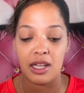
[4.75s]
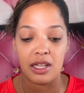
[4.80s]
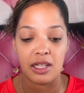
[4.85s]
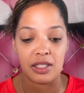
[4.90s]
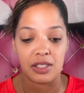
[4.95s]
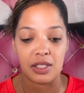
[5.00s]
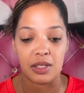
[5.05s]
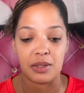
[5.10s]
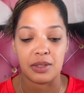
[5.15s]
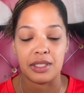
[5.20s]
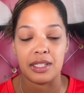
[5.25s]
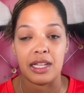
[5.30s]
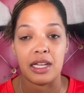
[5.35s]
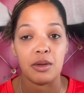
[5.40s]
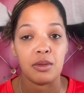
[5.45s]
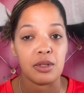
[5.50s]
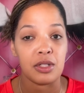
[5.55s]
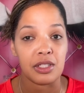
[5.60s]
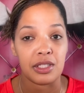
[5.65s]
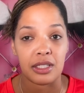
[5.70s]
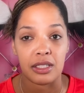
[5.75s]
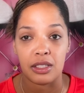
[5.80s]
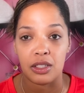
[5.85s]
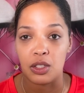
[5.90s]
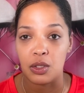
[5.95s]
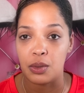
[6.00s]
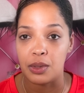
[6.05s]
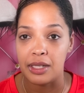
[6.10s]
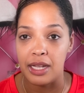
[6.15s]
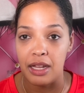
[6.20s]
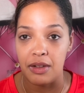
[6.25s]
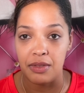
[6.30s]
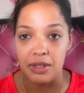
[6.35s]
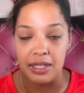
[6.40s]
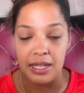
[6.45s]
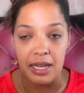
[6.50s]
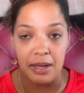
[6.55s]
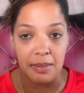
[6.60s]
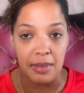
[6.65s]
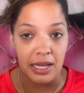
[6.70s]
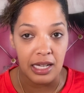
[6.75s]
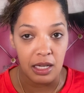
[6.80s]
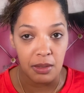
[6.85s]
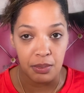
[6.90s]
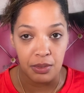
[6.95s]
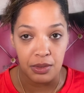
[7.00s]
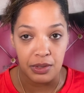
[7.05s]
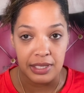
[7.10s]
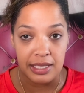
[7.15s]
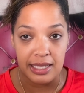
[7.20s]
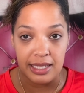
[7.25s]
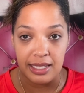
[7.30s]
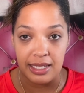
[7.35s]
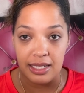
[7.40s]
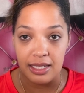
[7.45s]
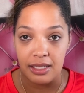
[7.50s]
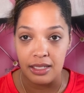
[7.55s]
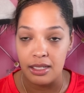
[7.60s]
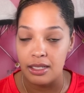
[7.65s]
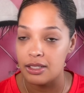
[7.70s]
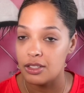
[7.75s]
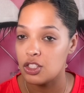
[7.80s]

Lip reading: So today we're just gonna do an everyday makeup routine,